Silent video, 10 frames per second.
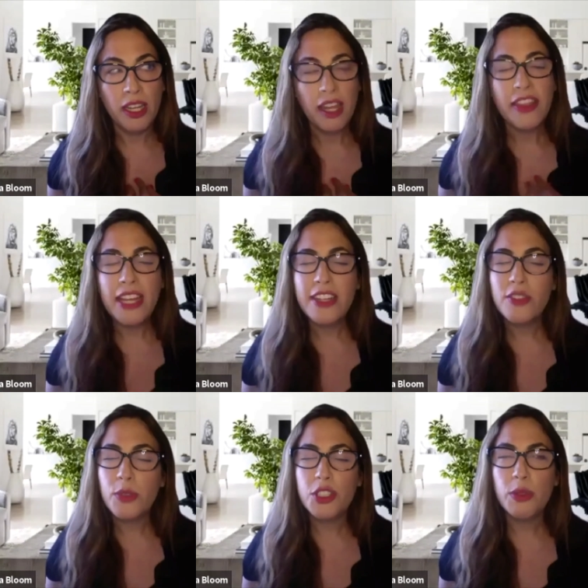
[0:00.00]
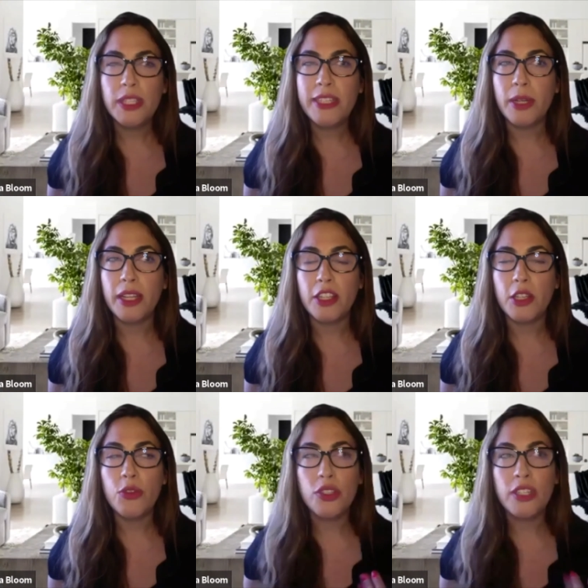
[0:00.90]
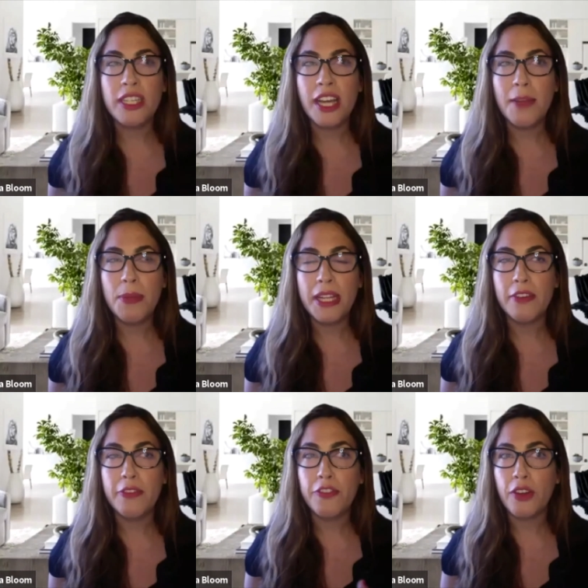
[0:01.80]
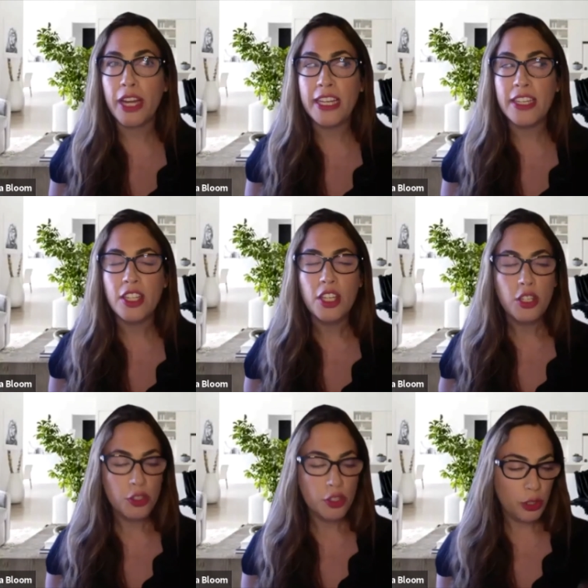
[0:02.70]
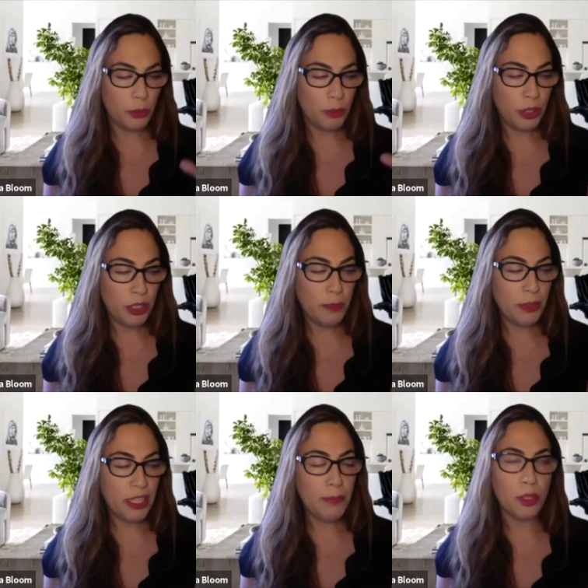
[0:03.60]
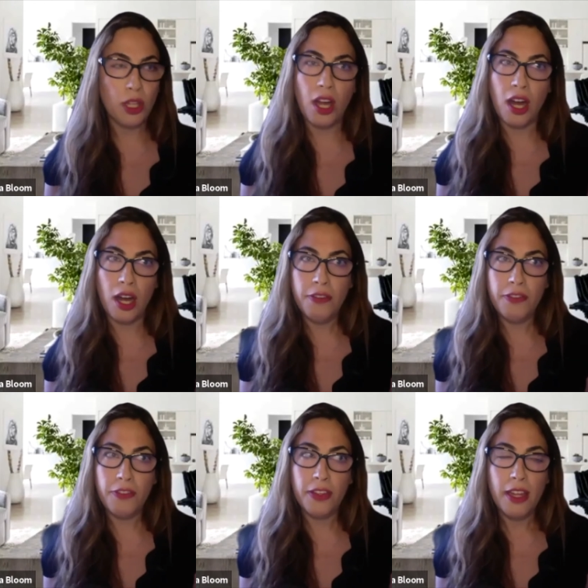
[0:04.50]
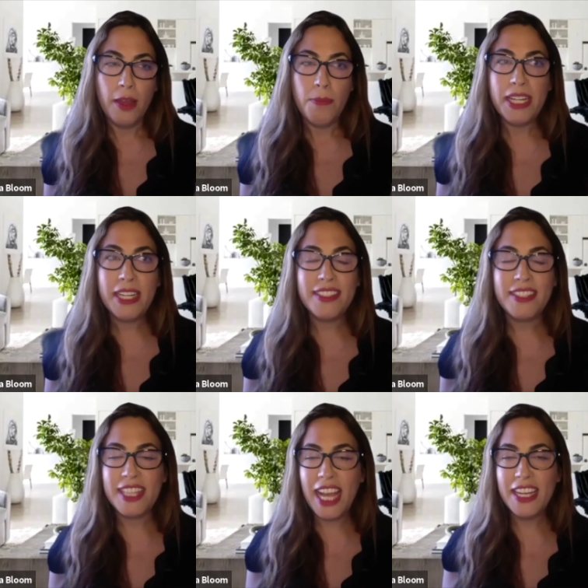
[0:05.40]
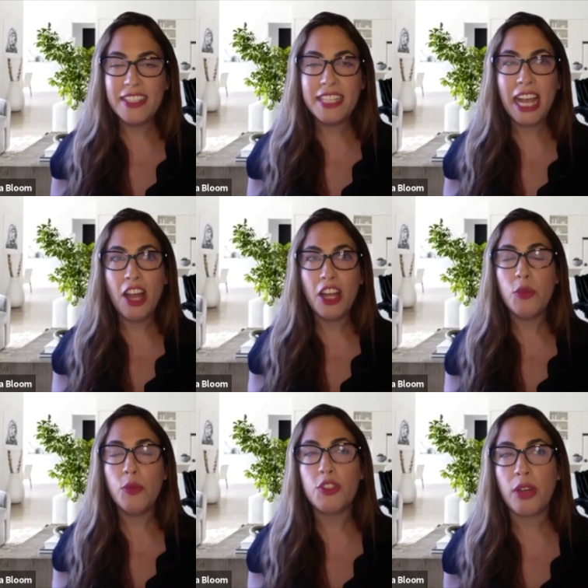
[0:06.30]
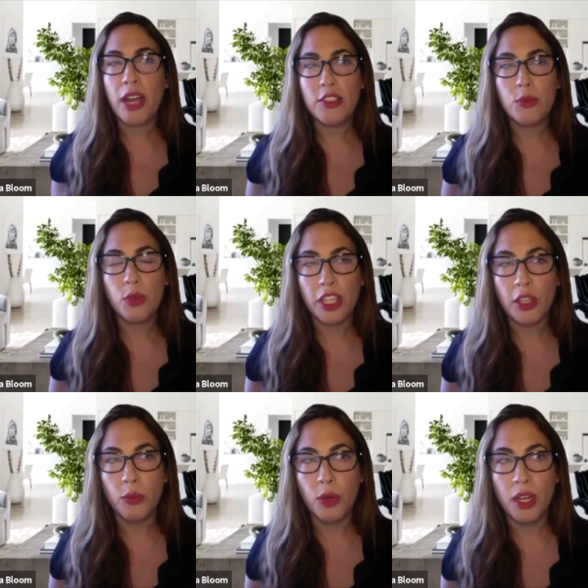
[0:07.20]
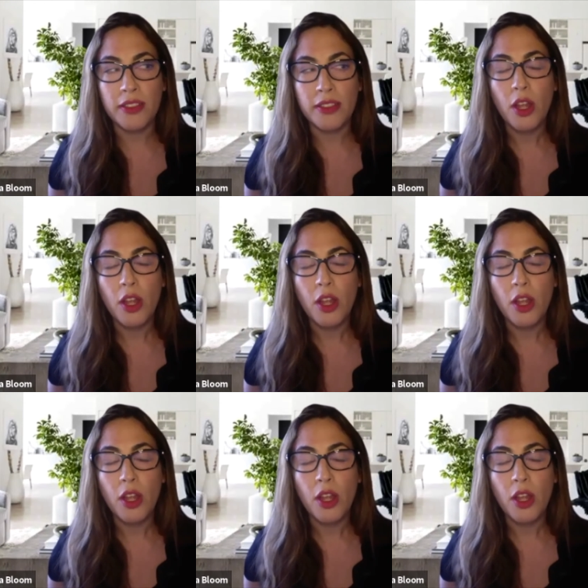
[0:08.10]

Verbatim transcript: that is what you lead with. You should not be afraid to put people off because that is how you attract what you want.